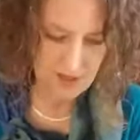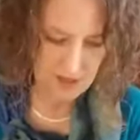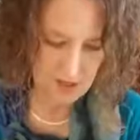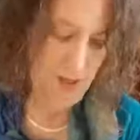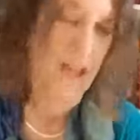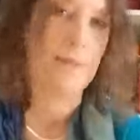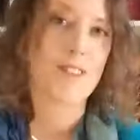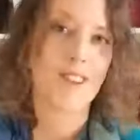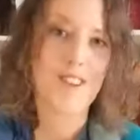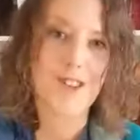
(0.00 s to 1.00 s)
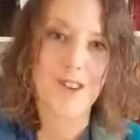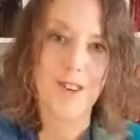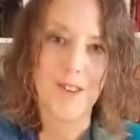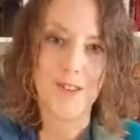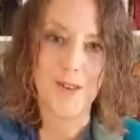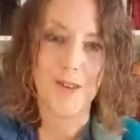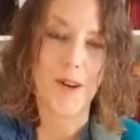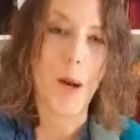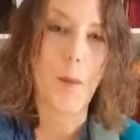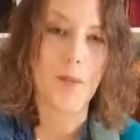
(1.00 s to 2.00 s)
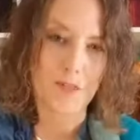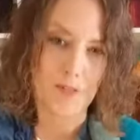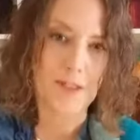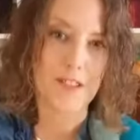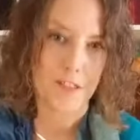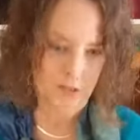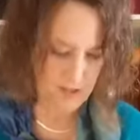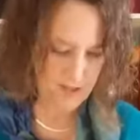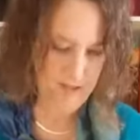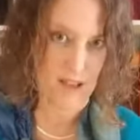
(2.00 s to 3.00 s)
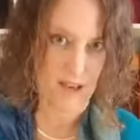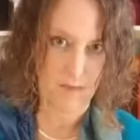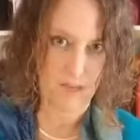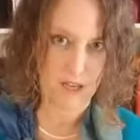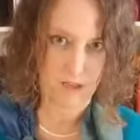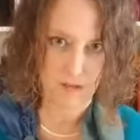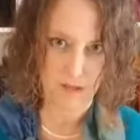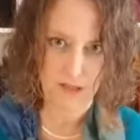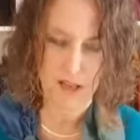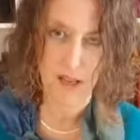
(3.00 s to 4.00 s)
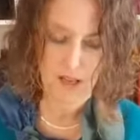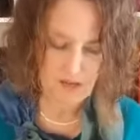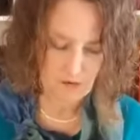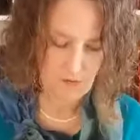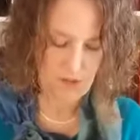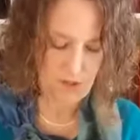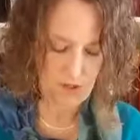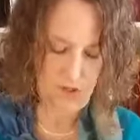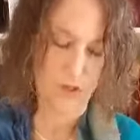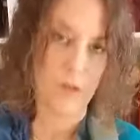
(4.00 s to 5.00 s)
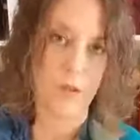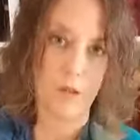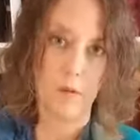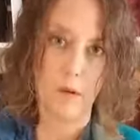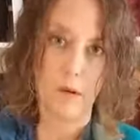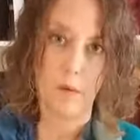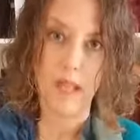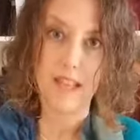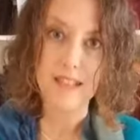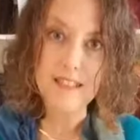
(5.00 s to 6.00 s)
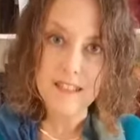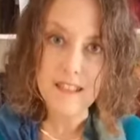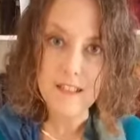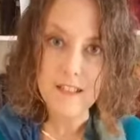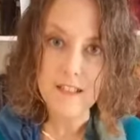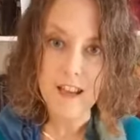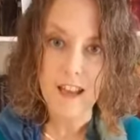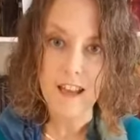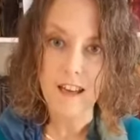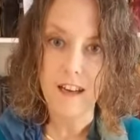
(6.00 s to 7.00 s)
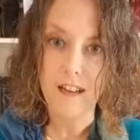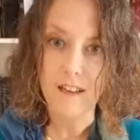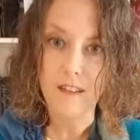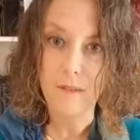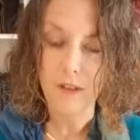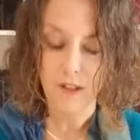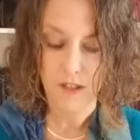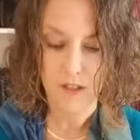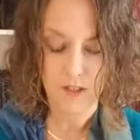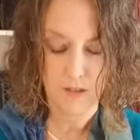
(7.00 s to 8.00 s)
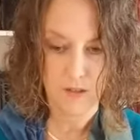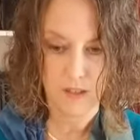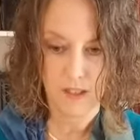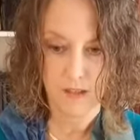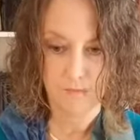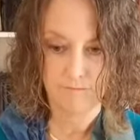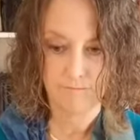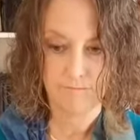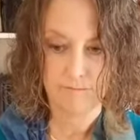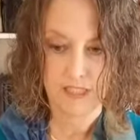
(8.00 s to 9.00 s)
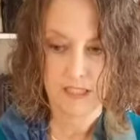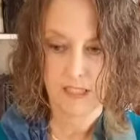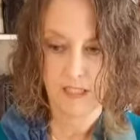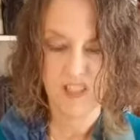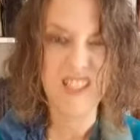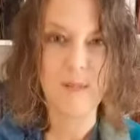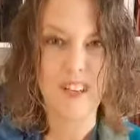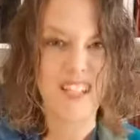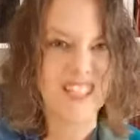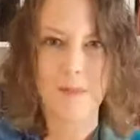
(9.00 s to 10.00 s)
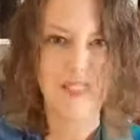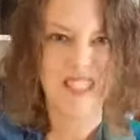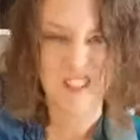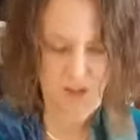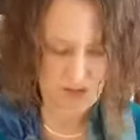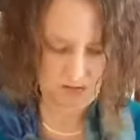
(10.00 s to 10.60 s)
Okay, I'm just going to show you a couple different stitches that I might use. We're going to do a blanket stitch, and we're going to do just a slip stitch.